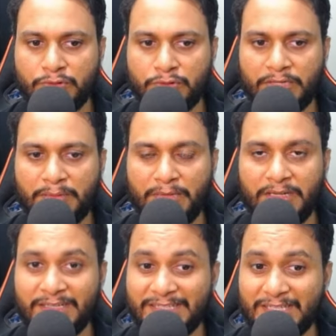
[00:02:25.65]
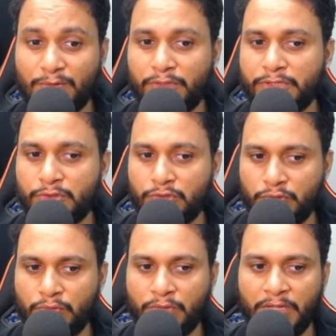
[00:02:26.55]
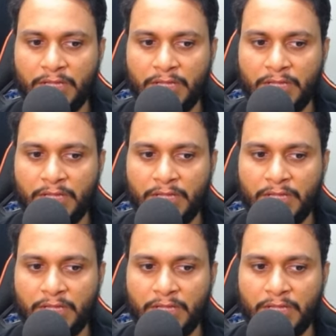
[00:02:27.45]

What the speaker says: So the remainder is equals to 2,